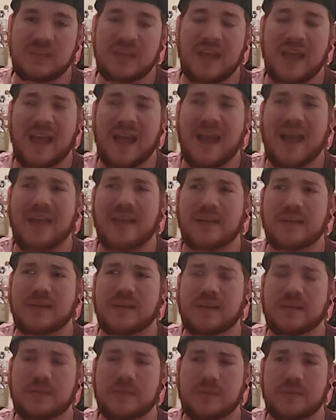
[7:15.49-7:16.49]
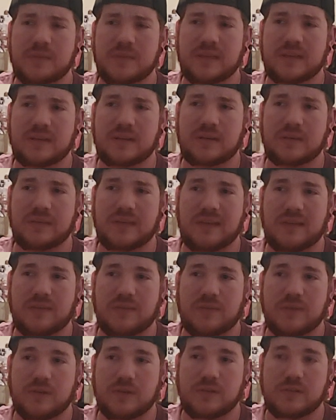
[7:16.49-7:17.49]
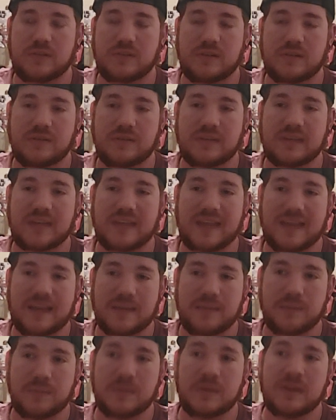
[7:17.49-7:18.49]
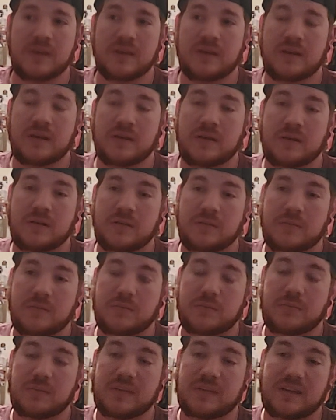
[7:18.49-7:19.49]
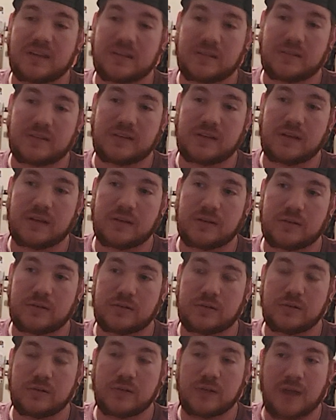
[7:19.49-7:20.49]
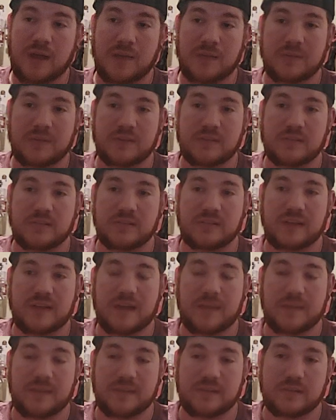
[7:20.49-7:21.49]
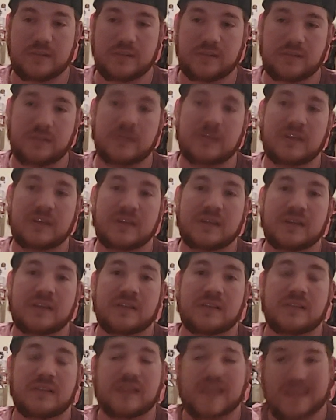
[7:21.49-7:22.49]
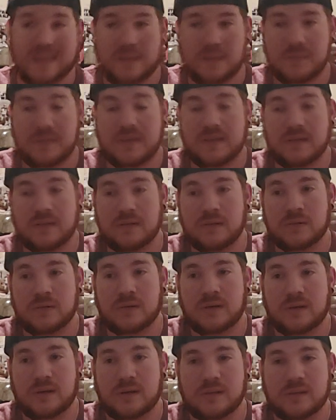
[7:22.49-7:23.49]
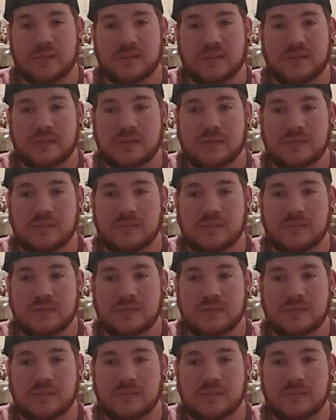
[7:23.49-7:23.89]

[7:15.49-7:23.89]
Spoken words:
I highly recommend picking up that version of the game, because the other two copies that I mentioned, they can be a little costly.